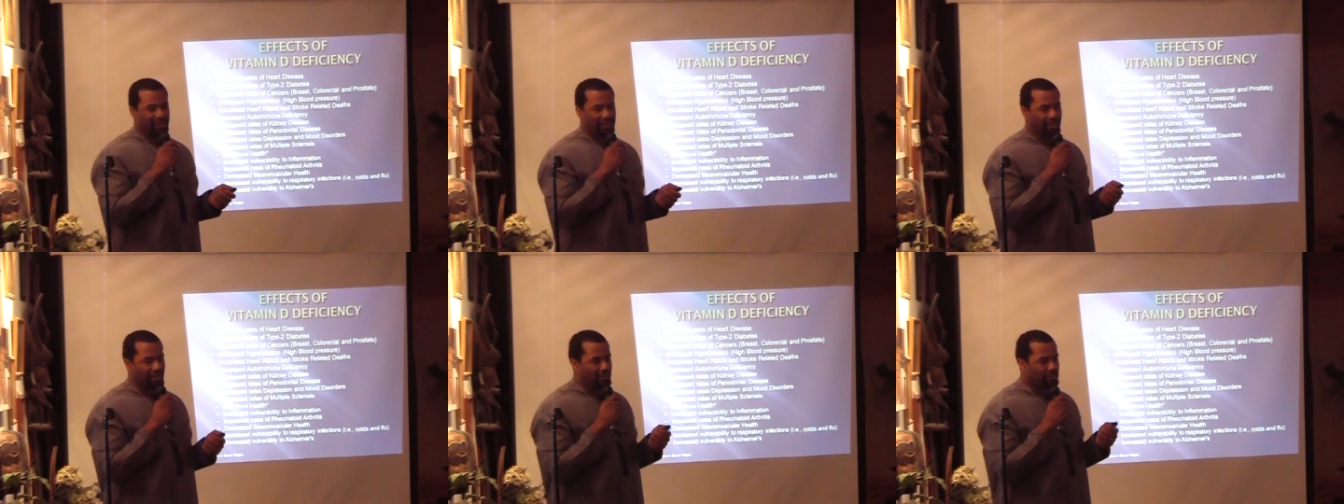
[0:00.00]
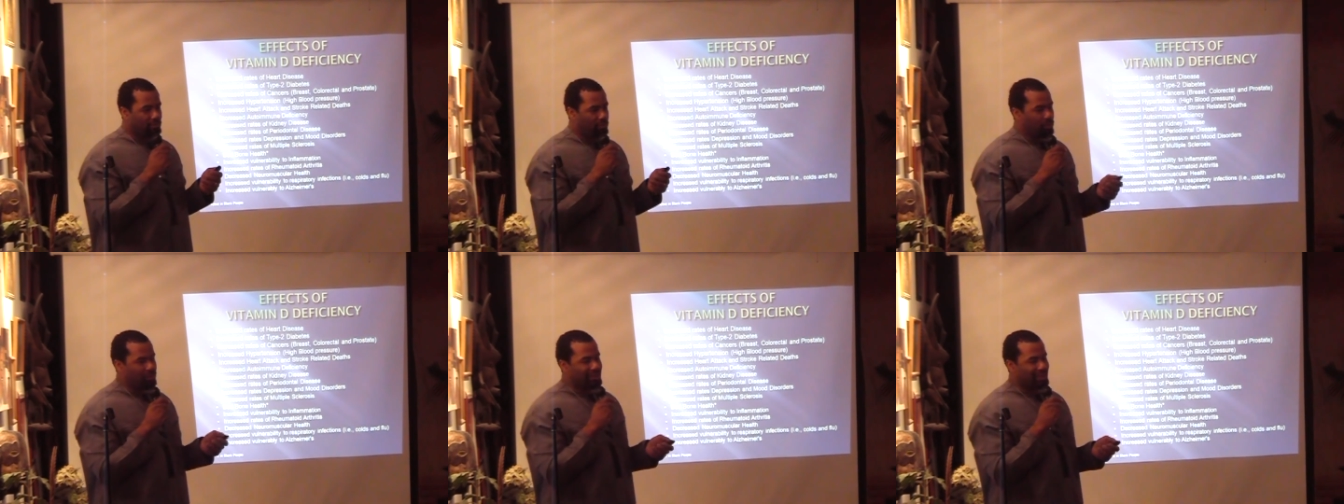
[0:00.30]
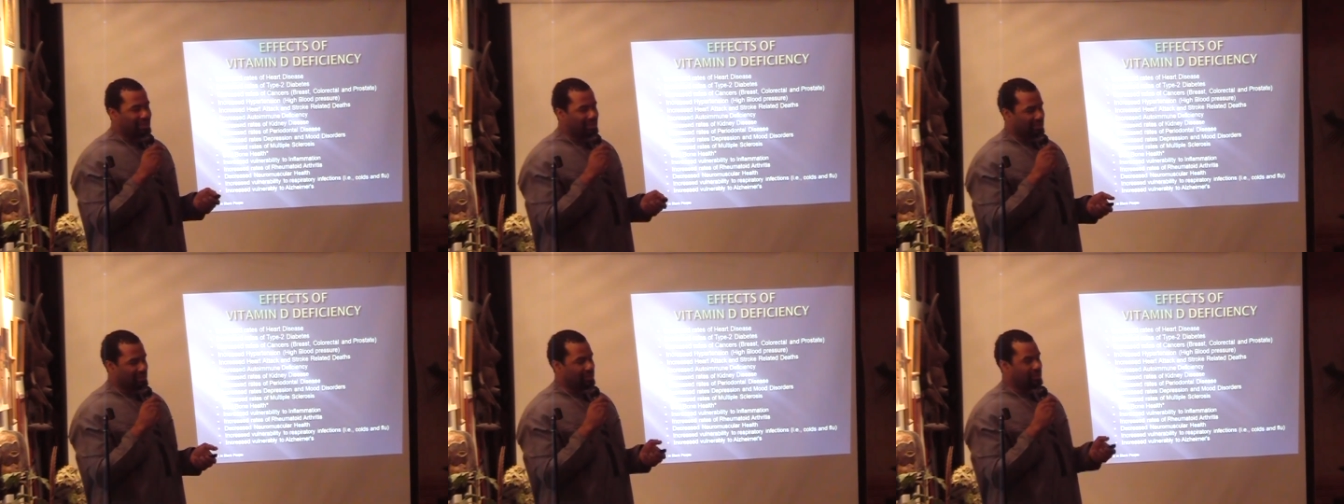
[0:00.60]
and the
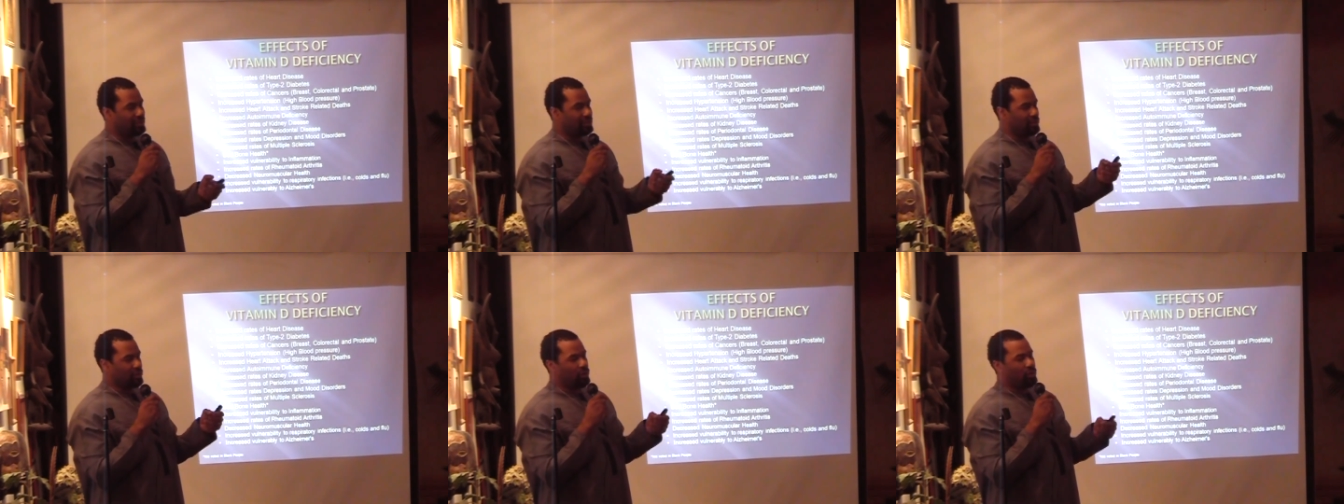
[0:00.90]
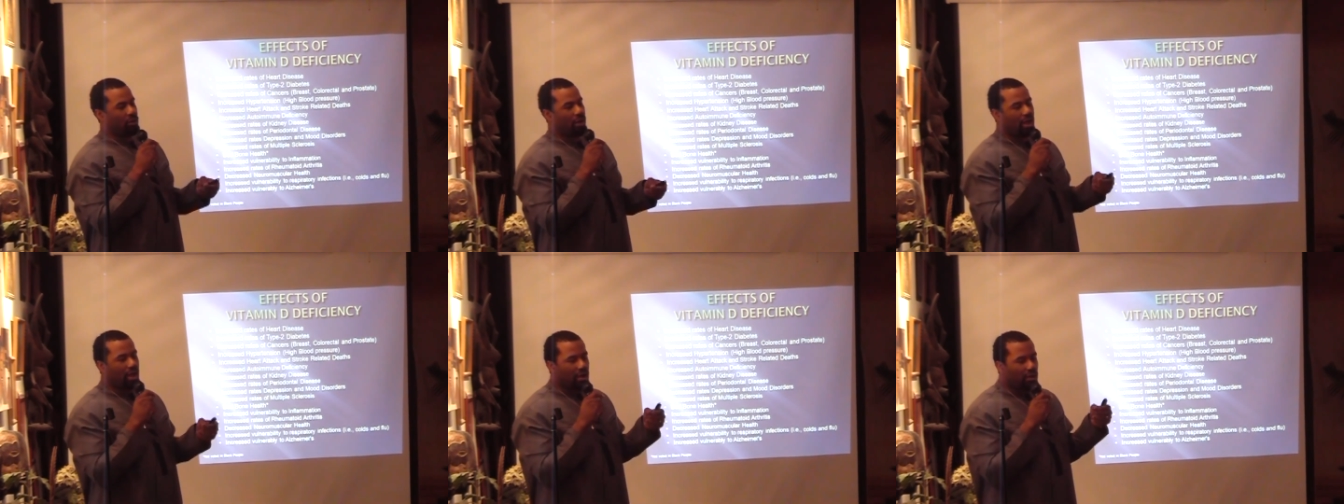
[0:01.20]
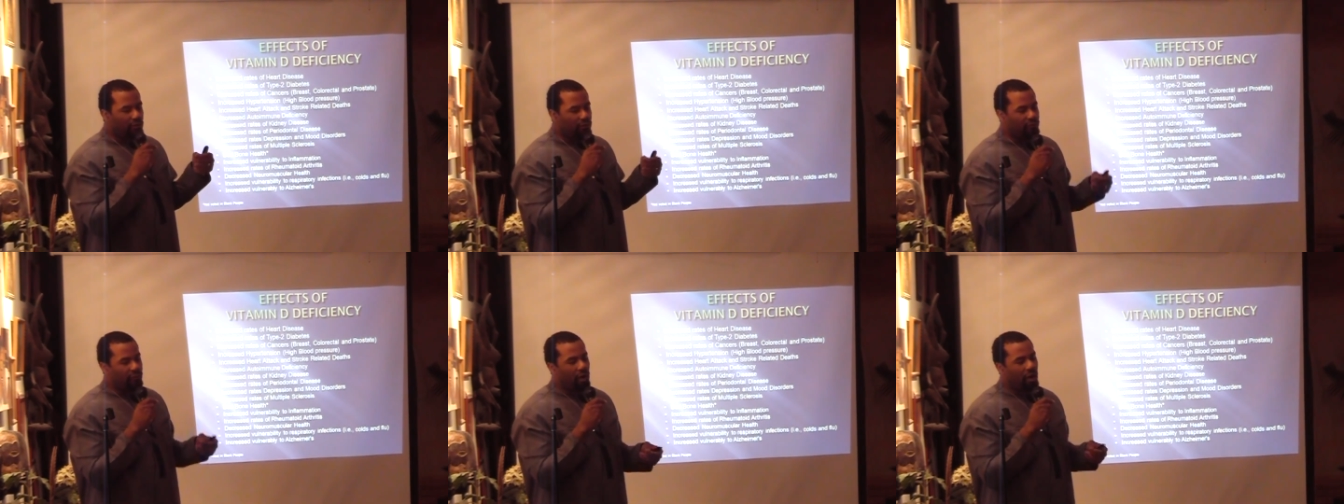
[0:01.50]
bone density is still
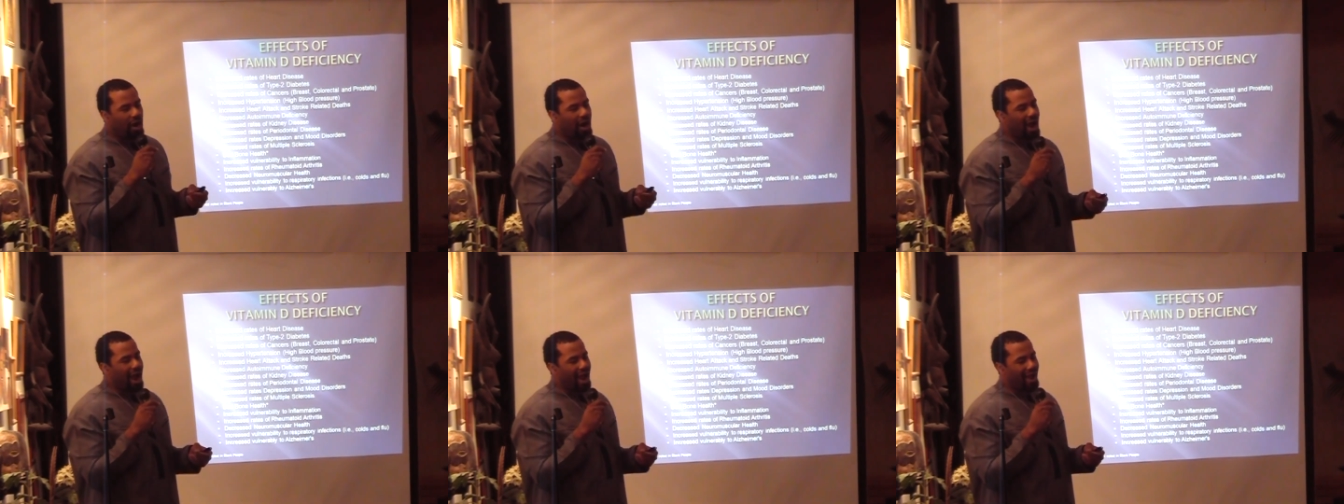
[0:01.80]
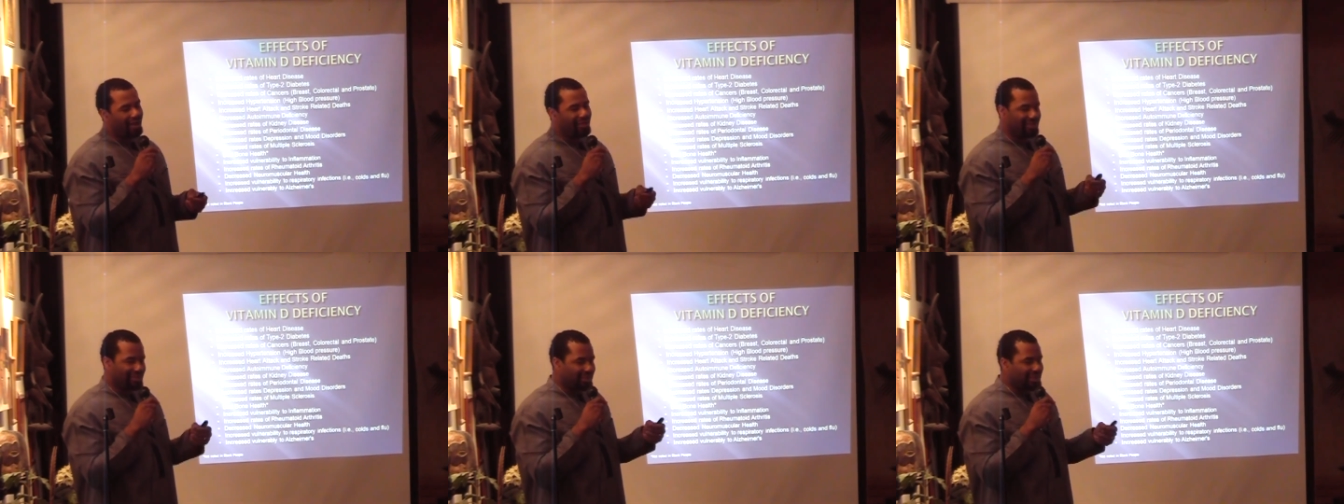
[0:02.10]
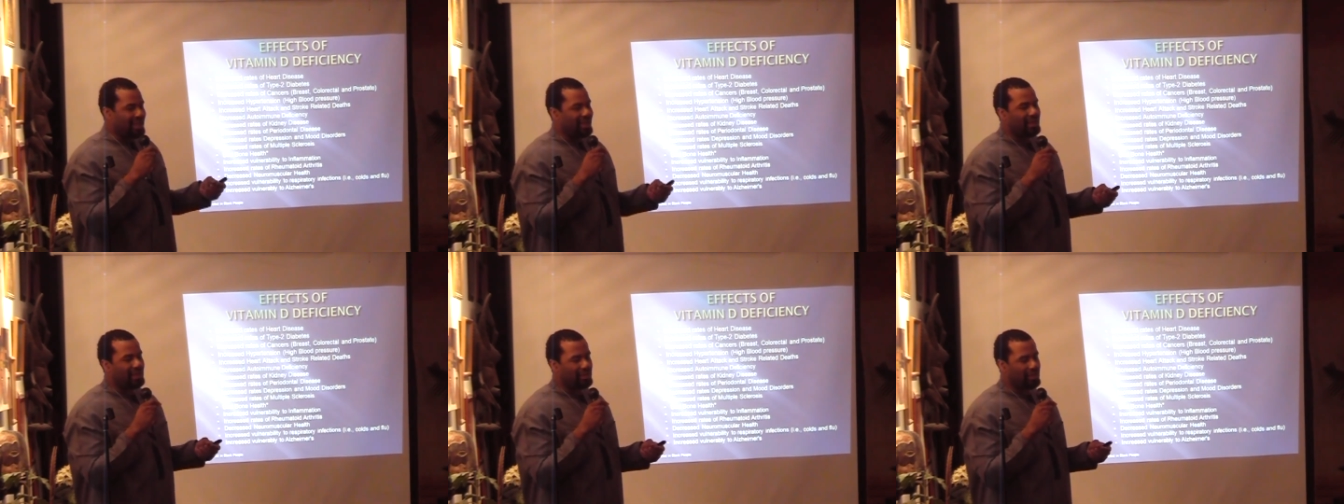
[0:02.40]
far higher
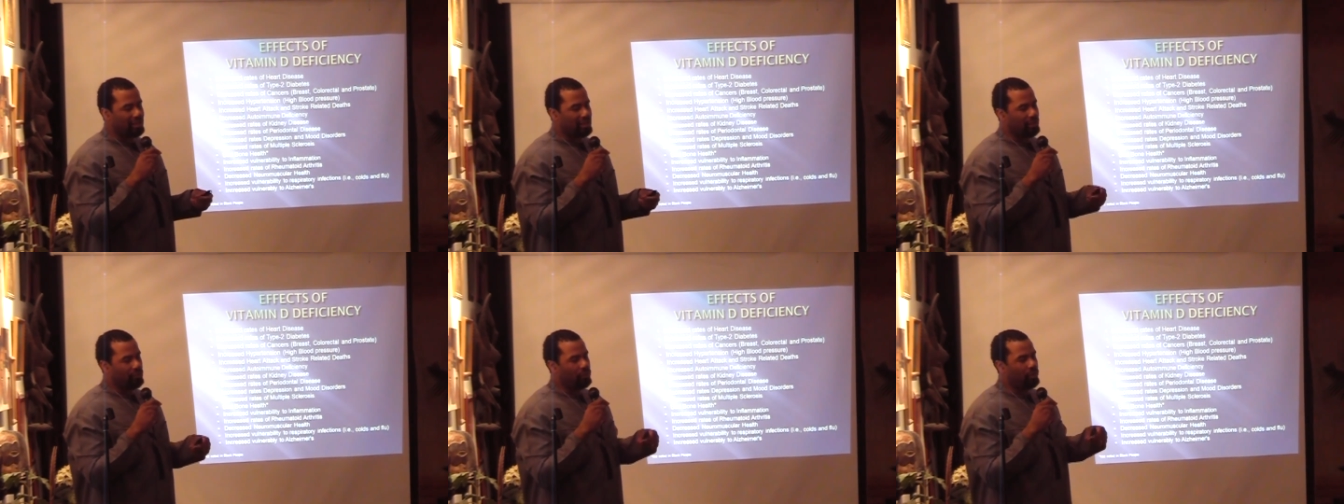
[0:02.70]
genetically.